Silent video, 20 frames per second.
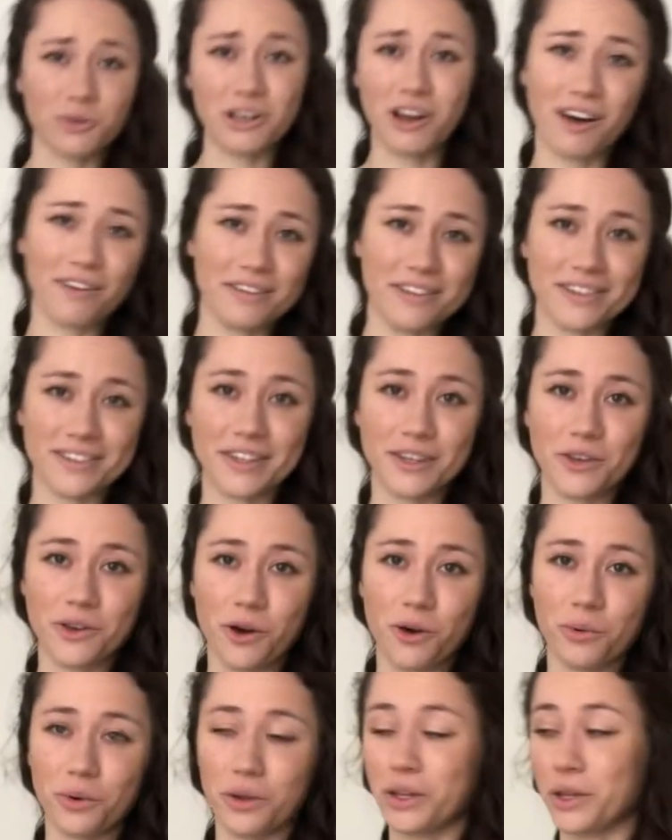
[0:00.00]
obviously go
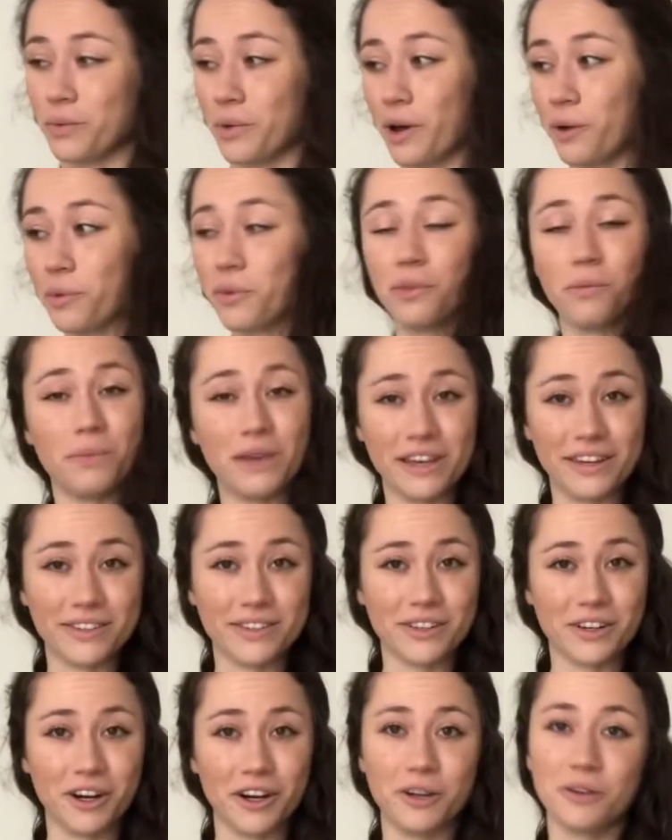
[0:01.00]
really well with a pink
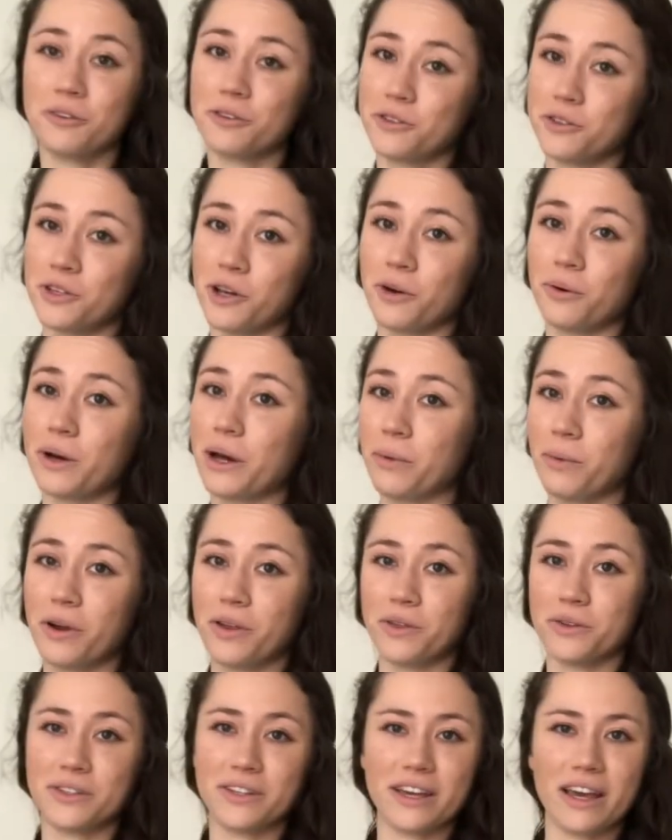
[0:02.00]
skirt. So I wear
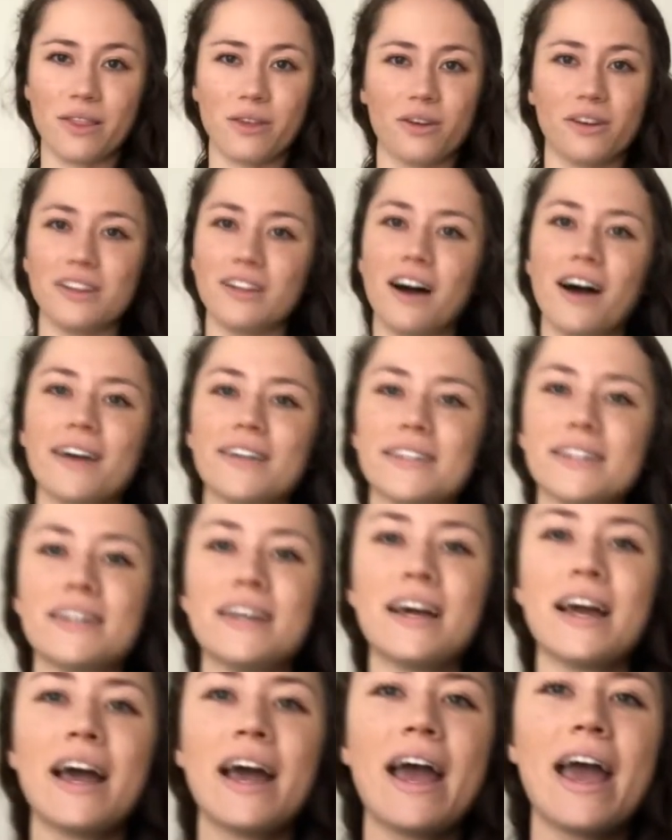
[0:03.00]
those together a lot.
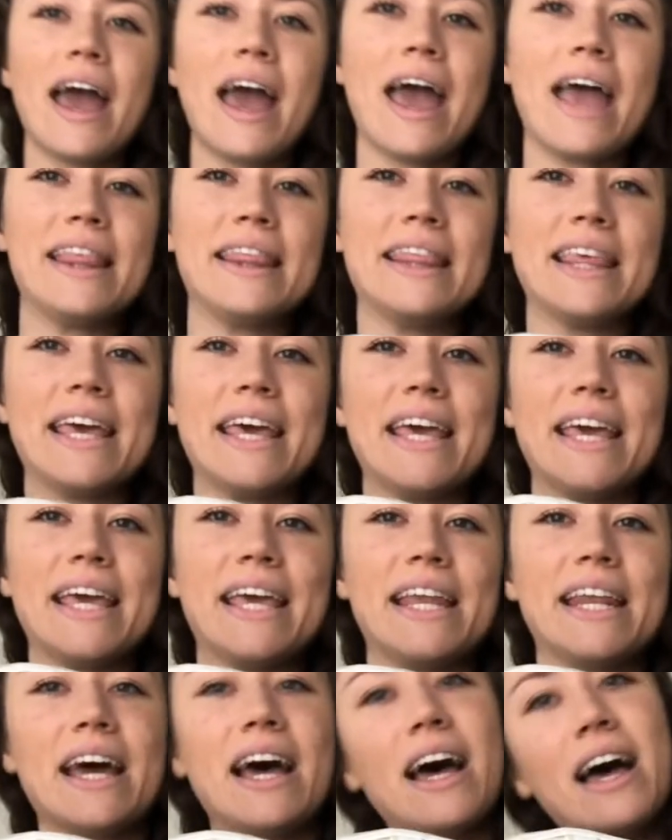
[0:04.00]
And
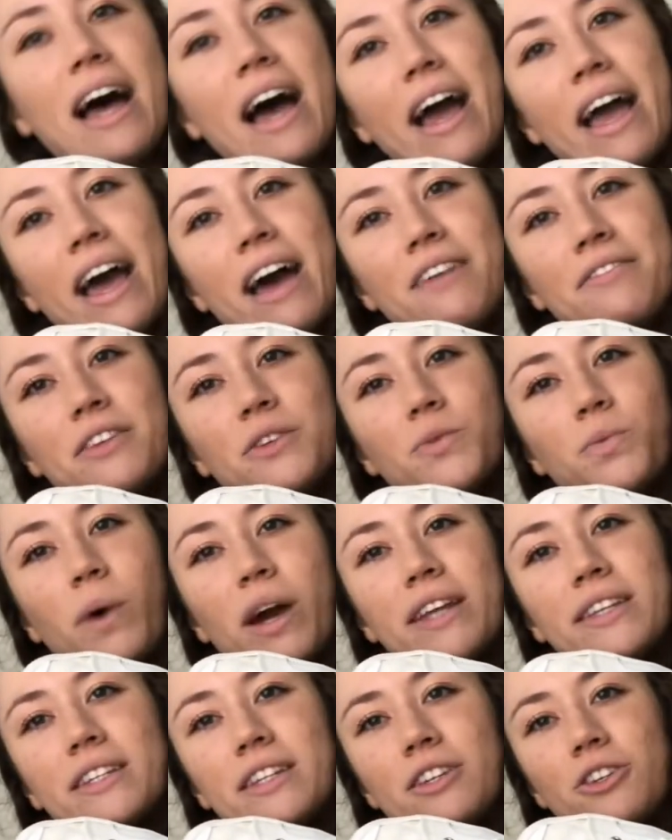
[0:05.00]
then I have these
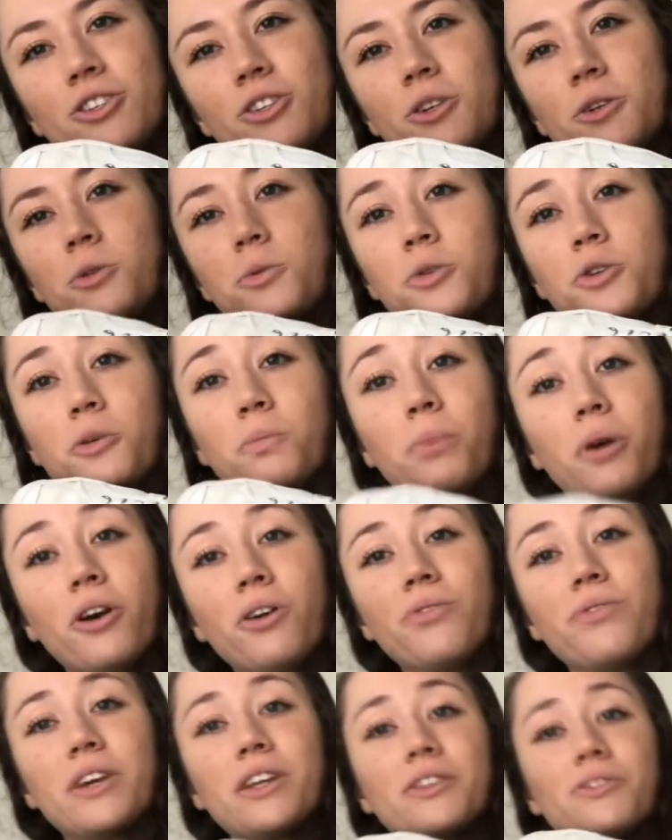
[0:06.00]
white tennis shoes, which are
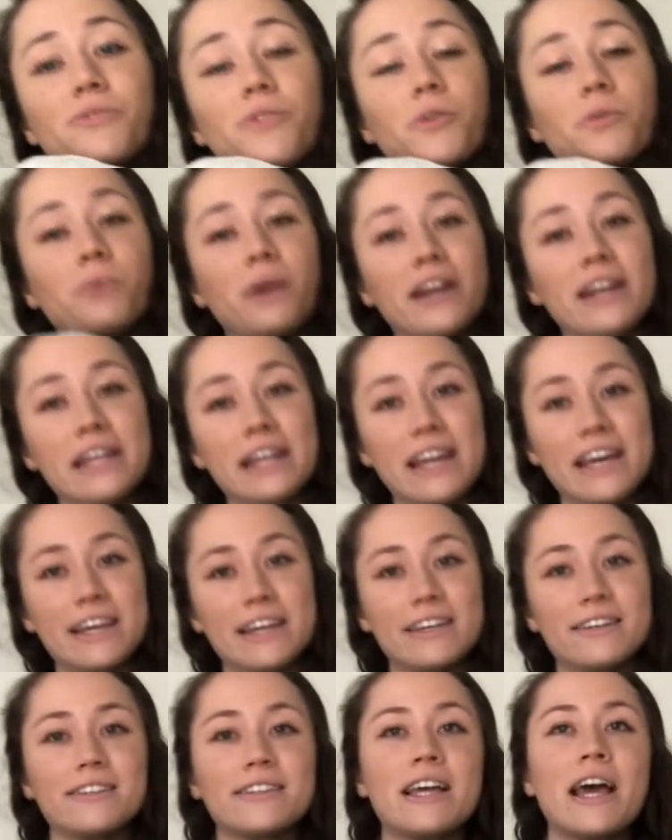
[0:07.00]
perfect for rainy
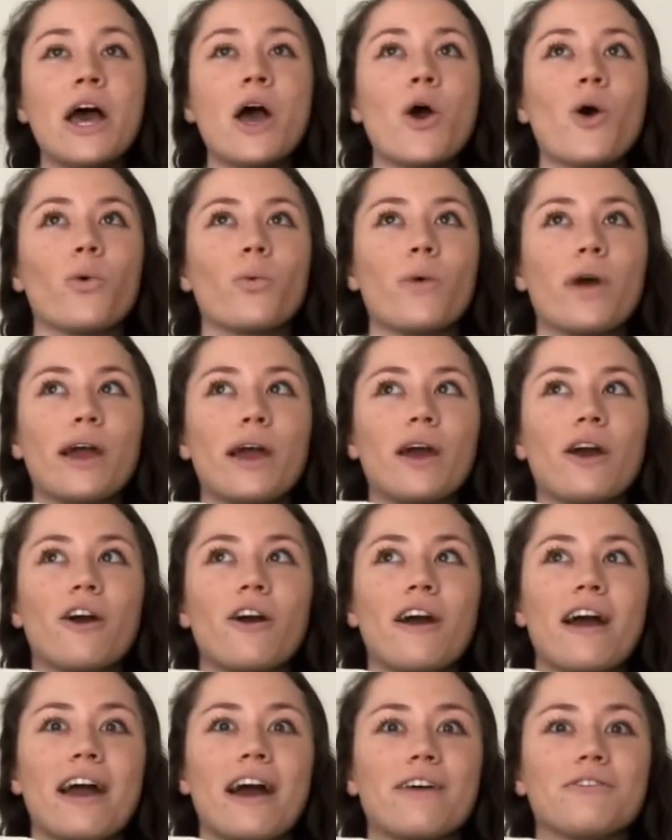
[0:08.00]
days where
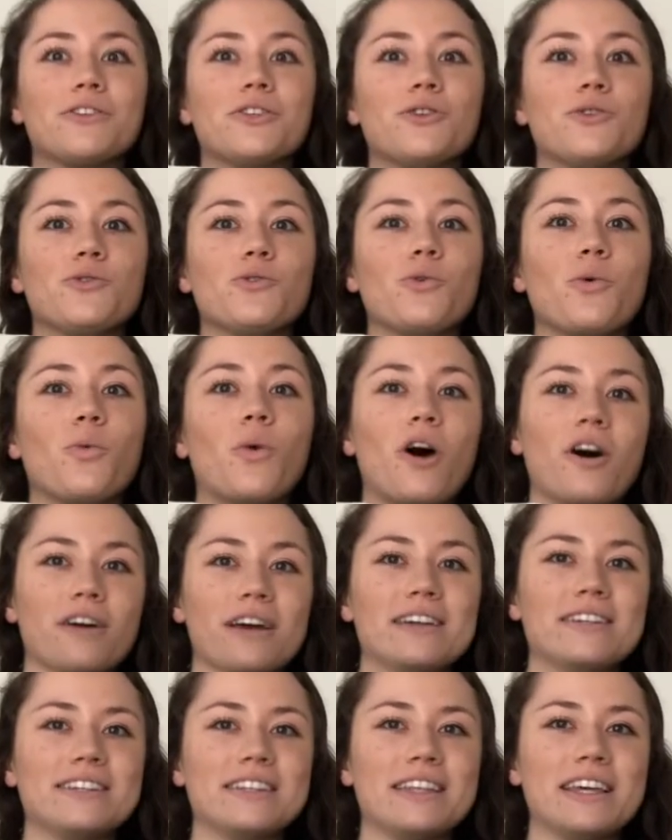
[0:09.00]
I have to walk
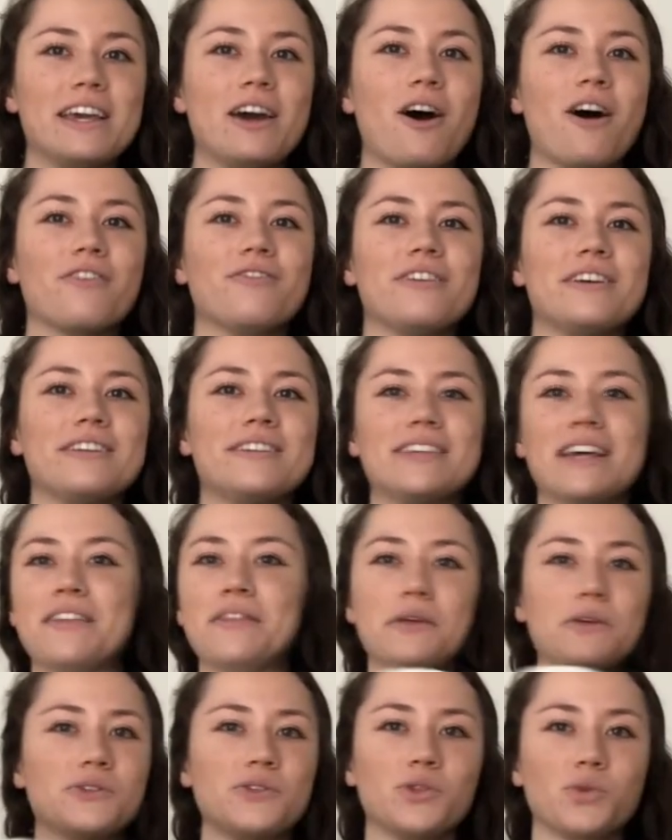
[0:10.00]
into the office and
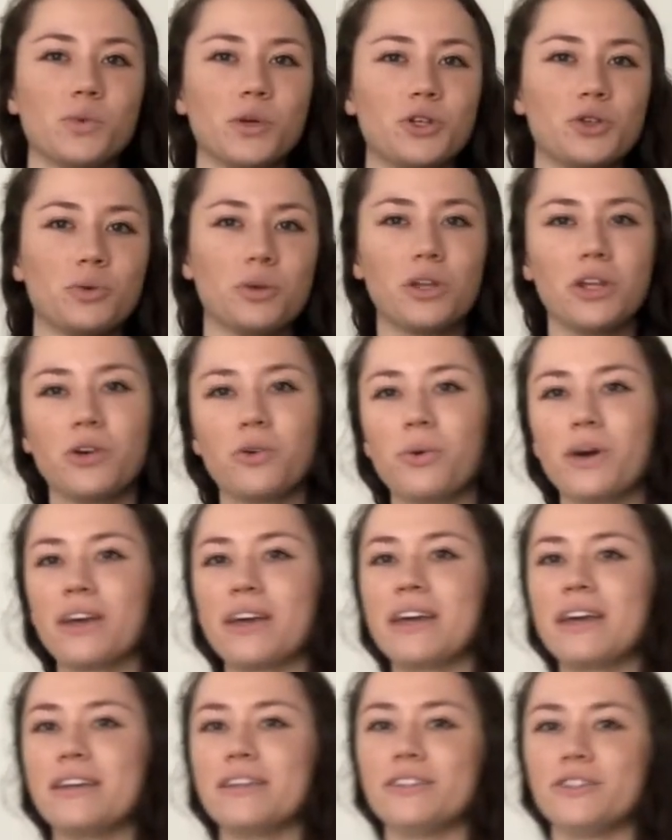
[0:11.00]
then switch really quick
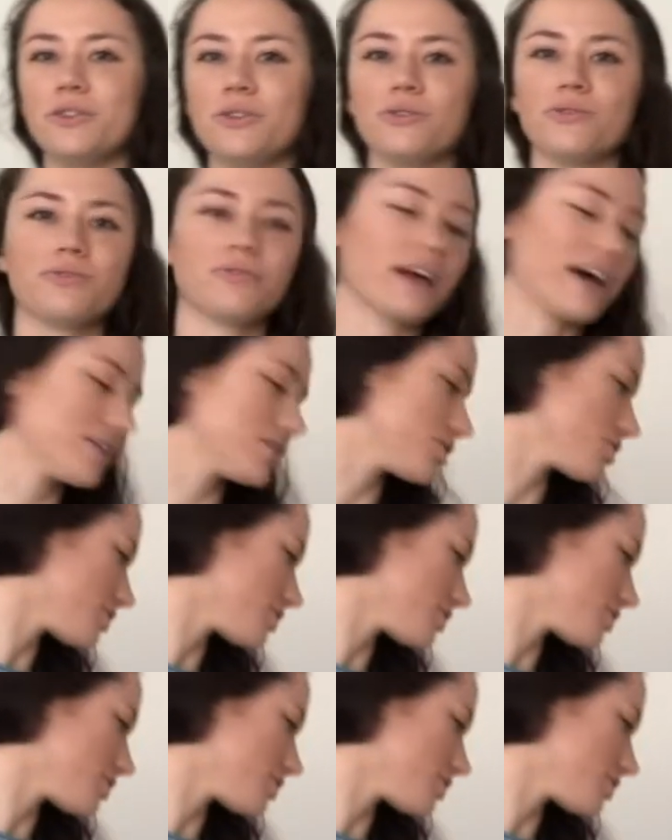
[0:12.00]
into flats or